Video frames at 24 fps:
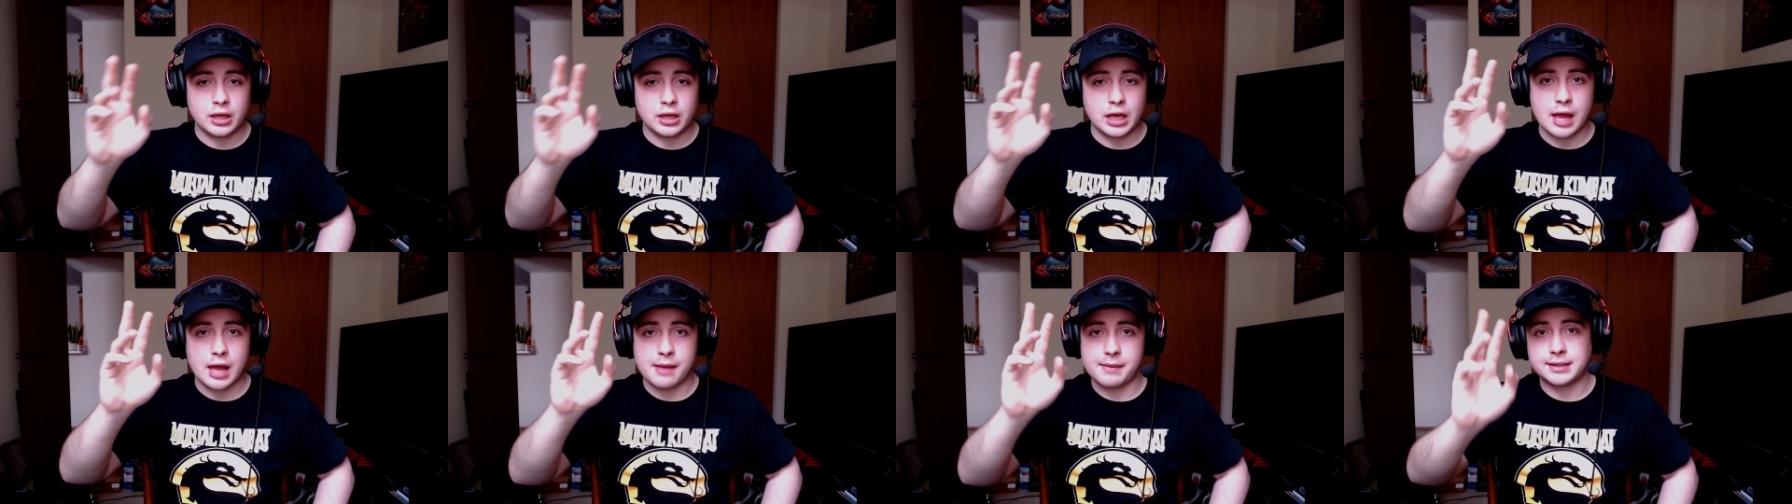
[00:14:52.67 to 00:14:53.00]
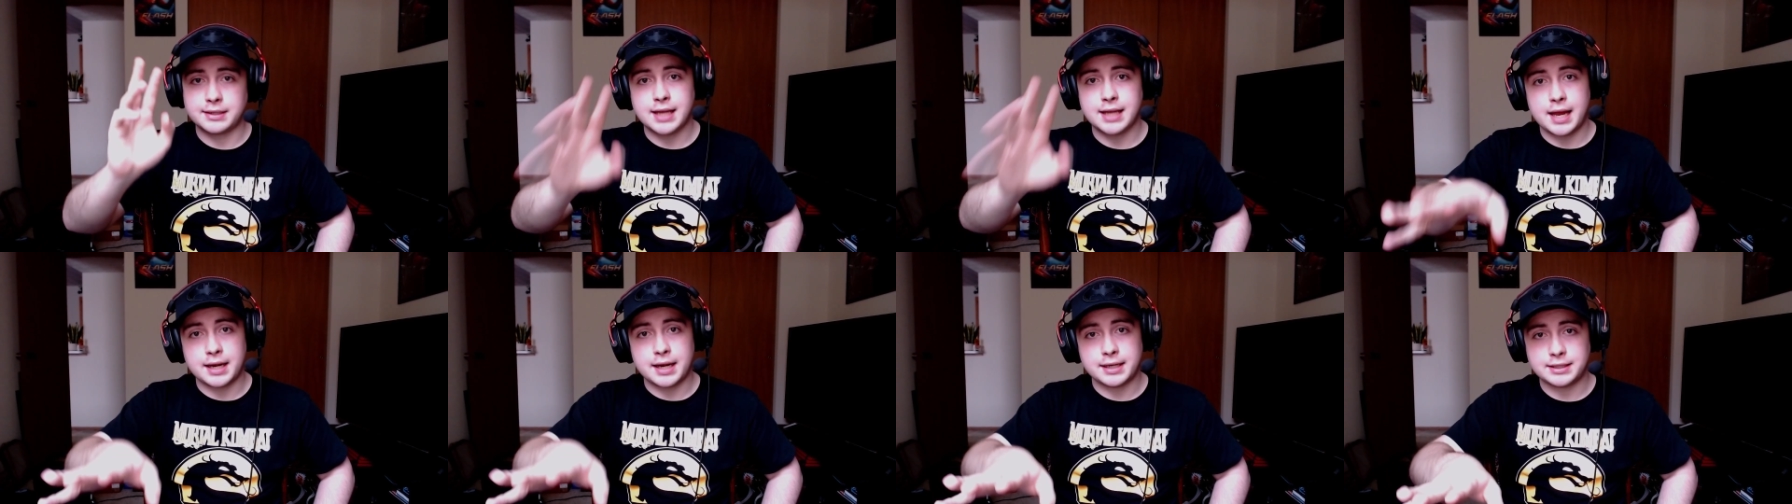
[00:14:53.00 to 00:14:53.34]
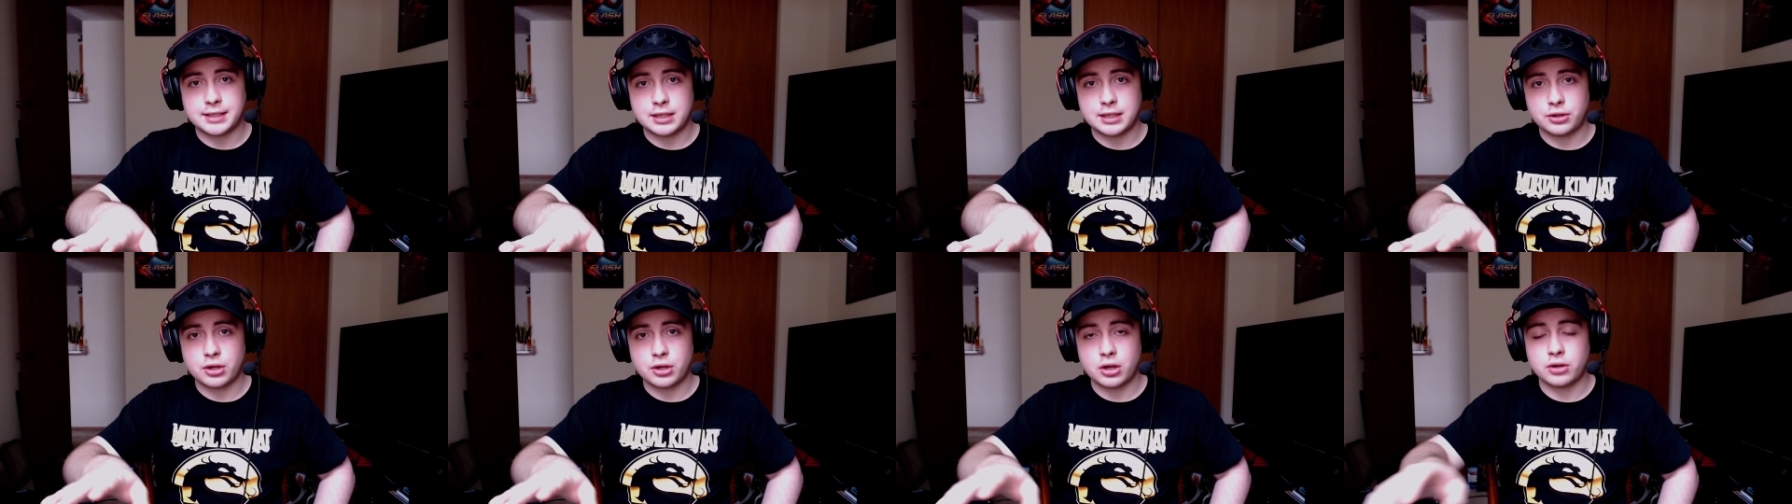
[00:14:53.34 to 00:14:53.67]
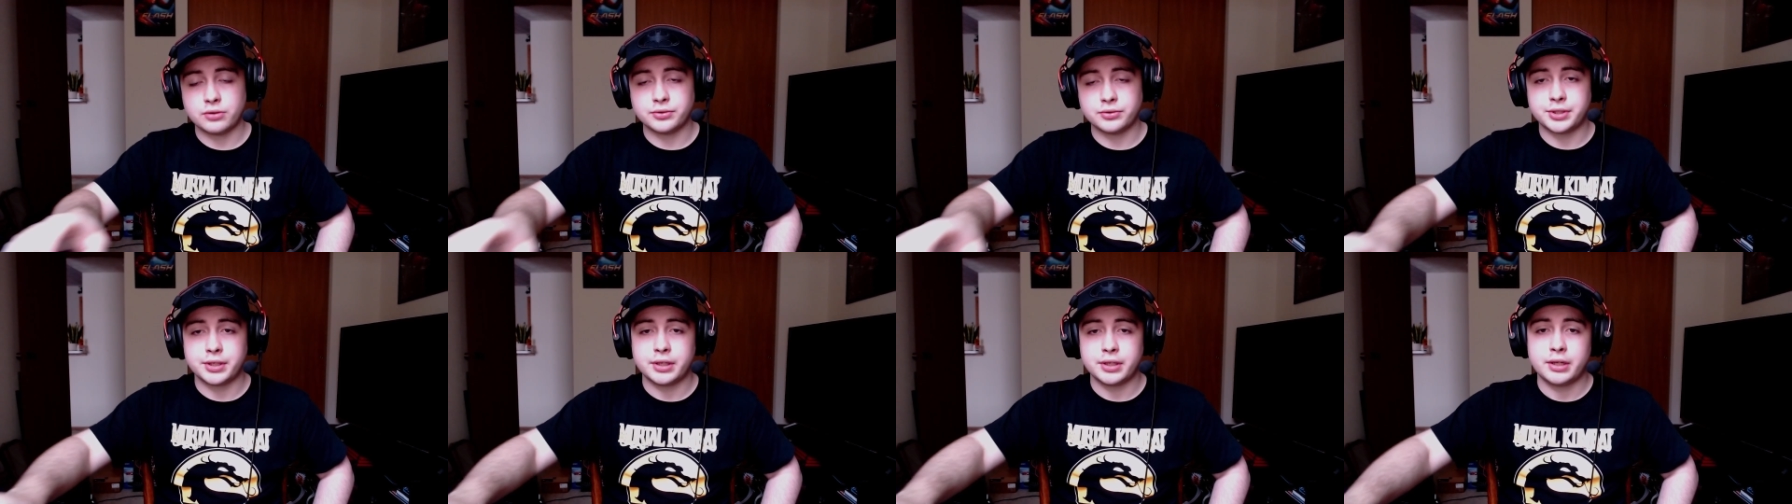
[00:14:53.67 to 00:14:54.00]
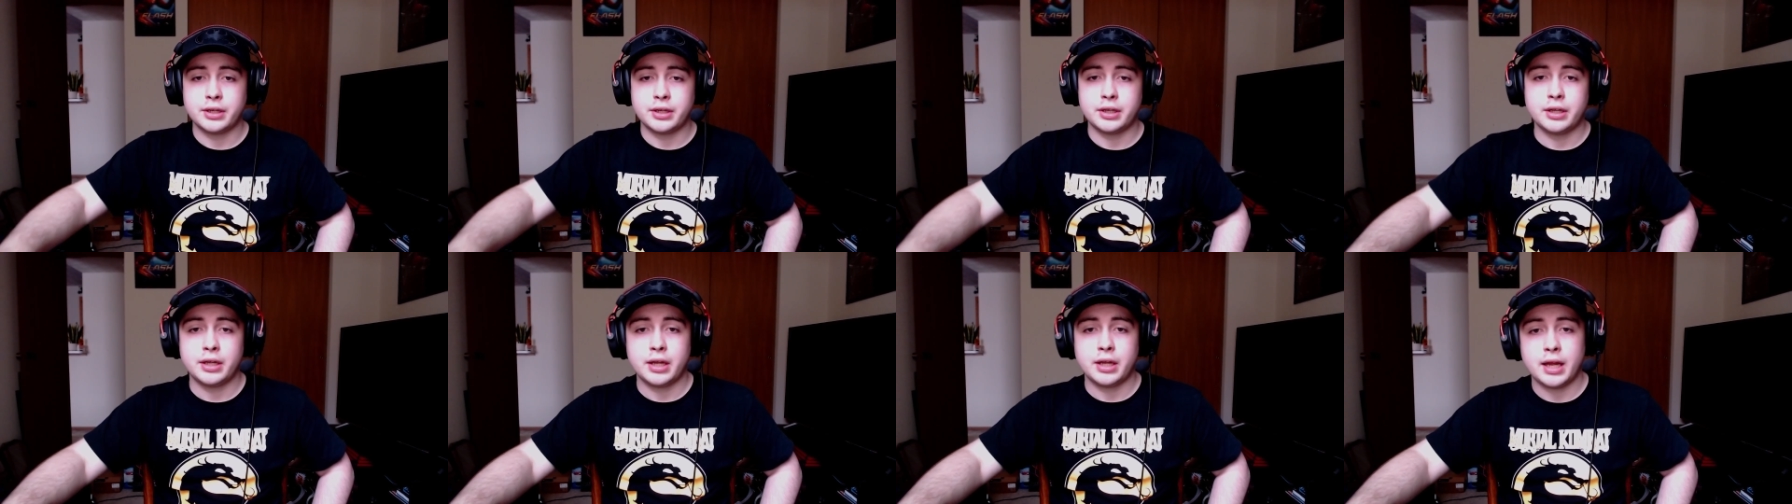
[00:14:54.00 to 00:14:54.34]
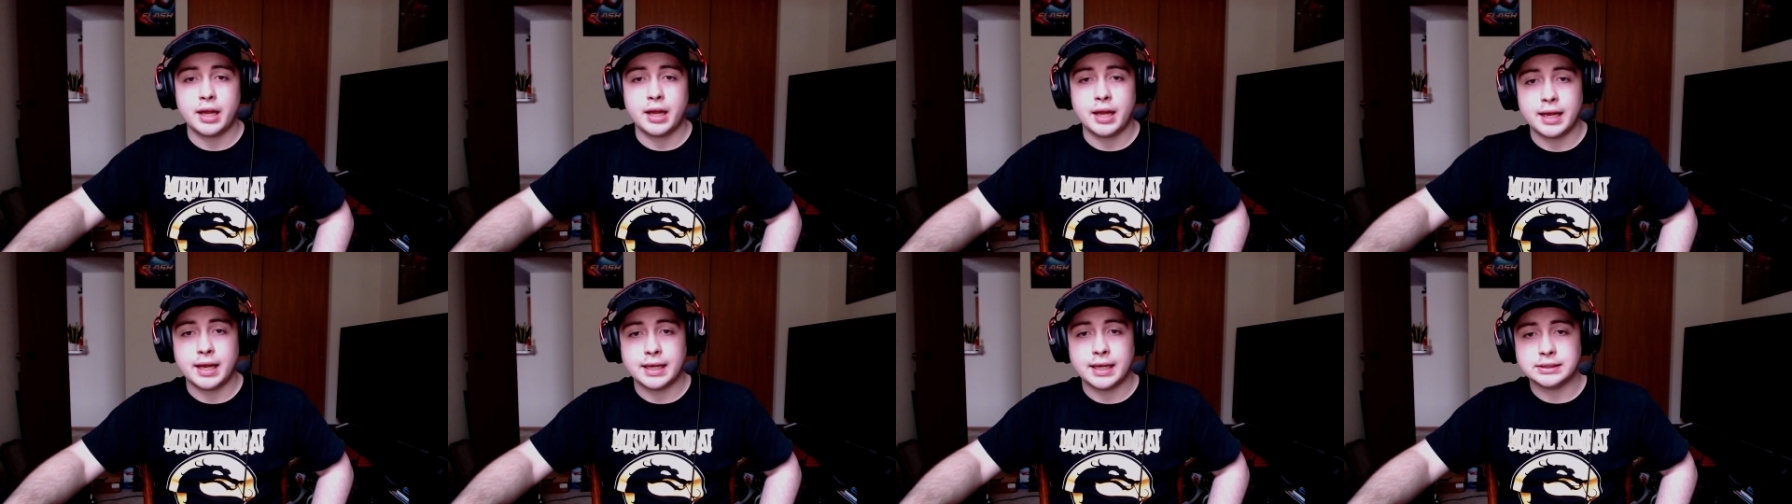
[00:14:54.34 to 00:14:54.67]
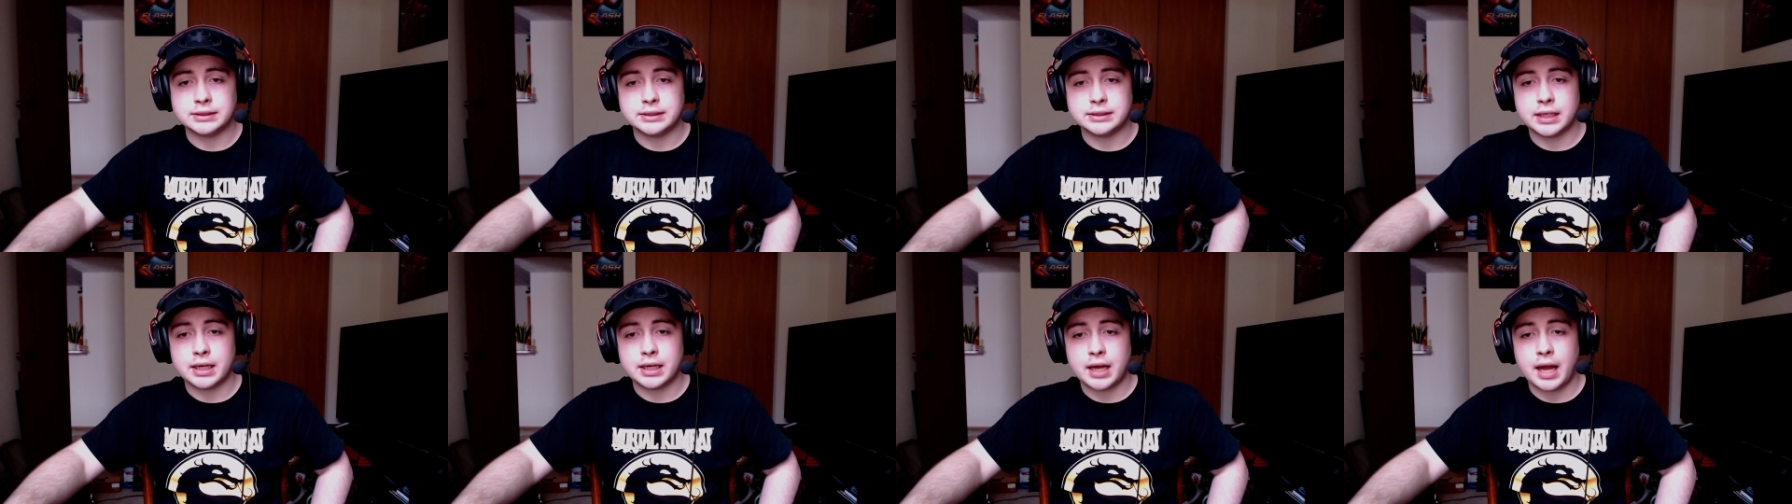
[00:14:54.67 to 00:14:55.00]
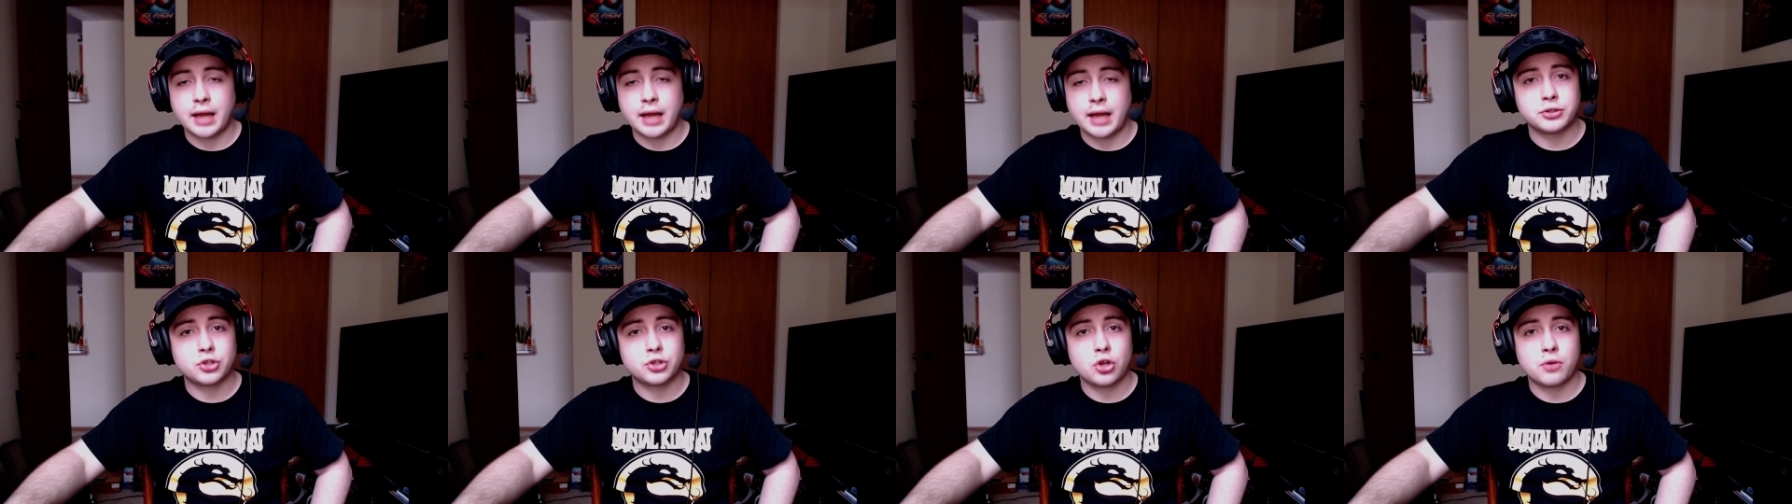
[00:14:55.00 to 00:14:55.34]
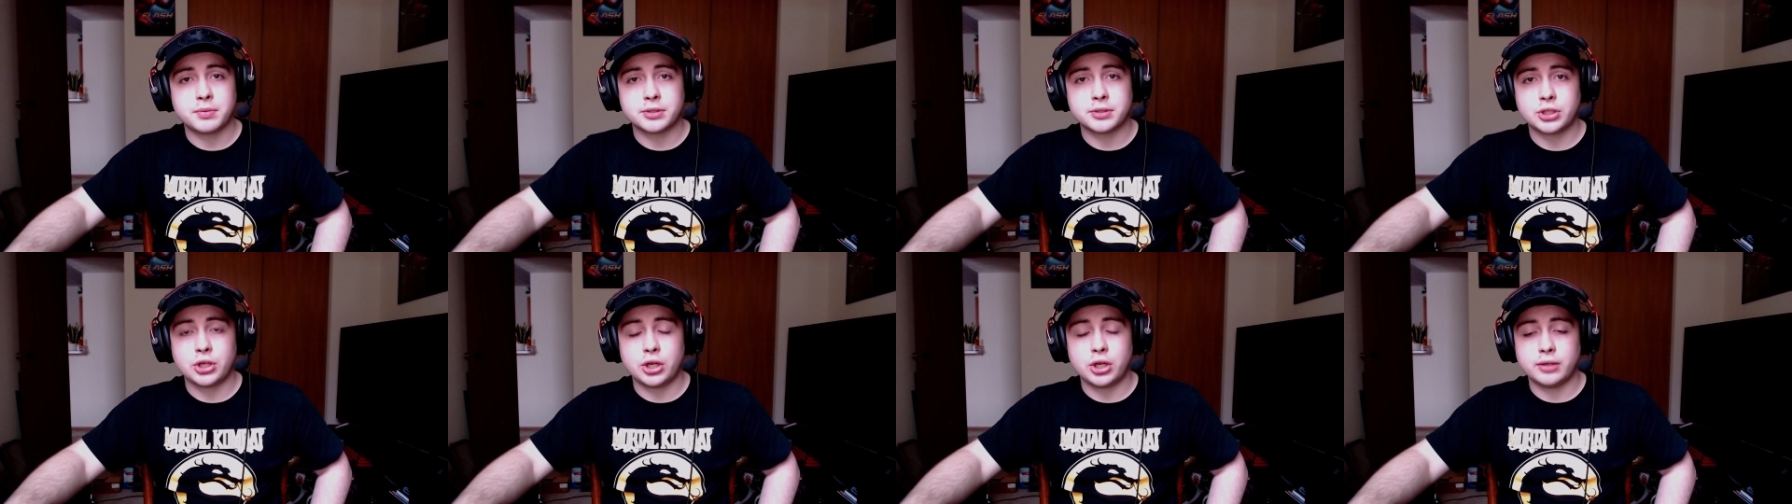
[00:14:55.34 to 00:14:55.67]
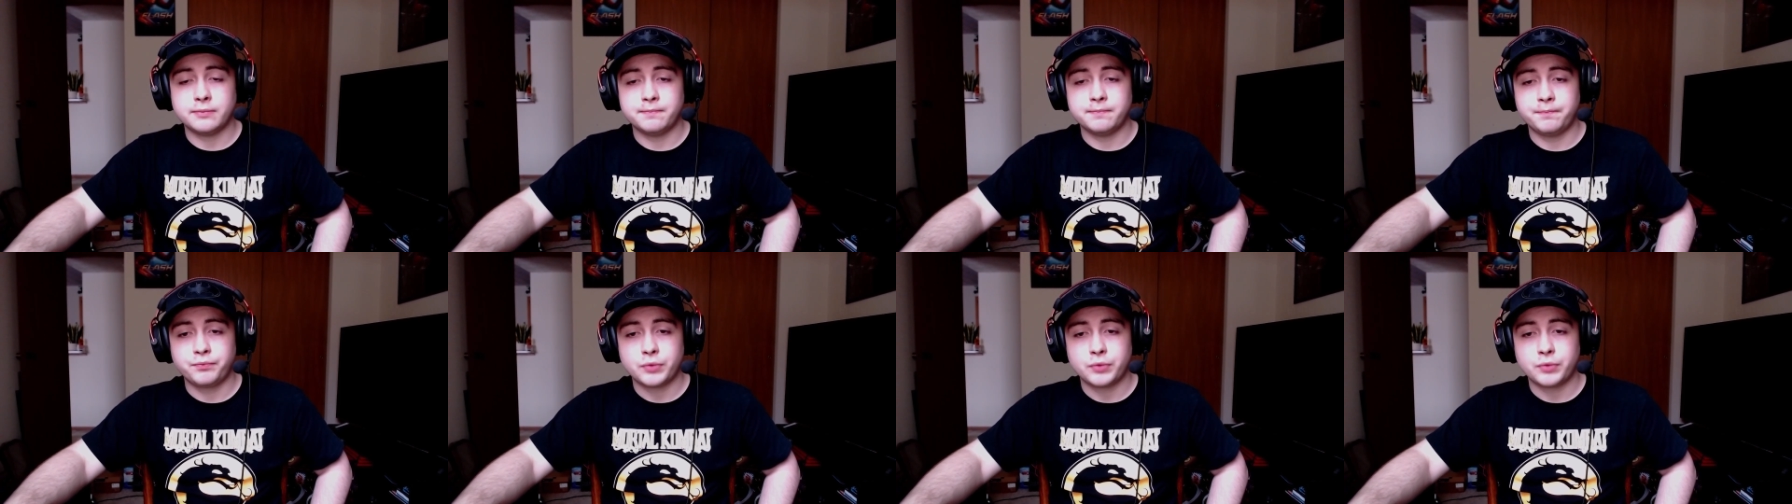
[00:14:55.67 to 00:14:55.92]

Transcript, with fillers: I'm excited to see those, and uh, I just hope it's good.